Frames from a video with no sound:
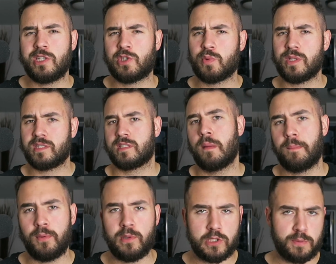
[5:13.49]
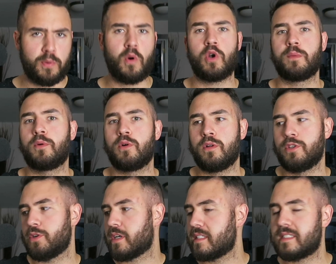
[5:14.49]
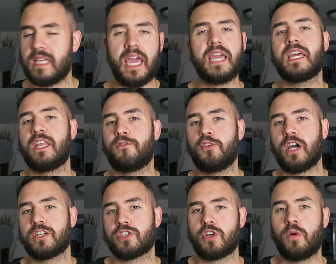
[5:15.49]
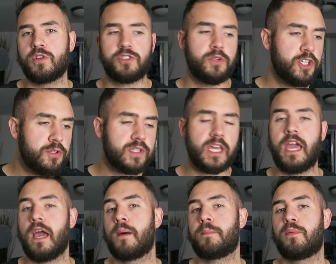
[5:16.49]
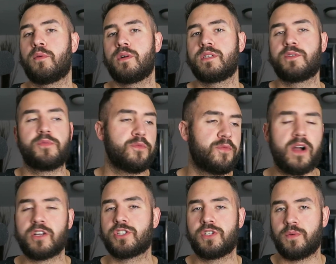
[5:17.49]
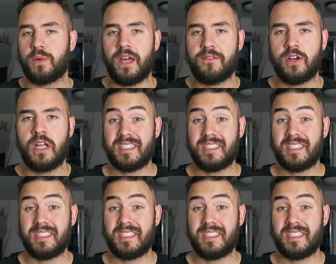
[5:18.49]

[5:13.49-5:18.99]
It's really simple. It's portable. You can take it if you guys are going to a youth camp or a different function or whatever.